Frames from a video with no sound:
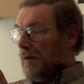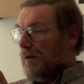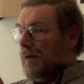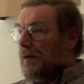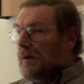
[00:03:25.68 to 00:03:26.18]

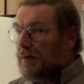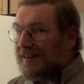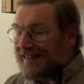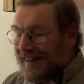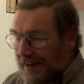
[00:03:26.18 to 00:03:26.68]
Okay?
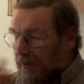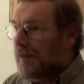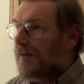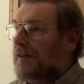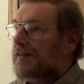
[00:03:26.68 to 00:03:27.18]
But together
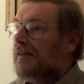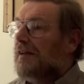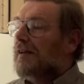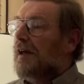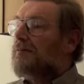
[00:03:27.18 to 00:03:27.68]
with this
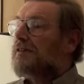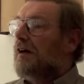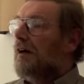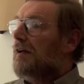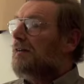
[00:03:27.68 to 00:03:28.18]
comes
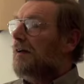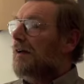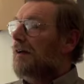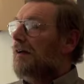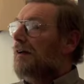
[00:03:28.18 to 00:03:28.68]
the
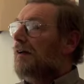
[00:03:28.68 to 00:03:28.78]
idea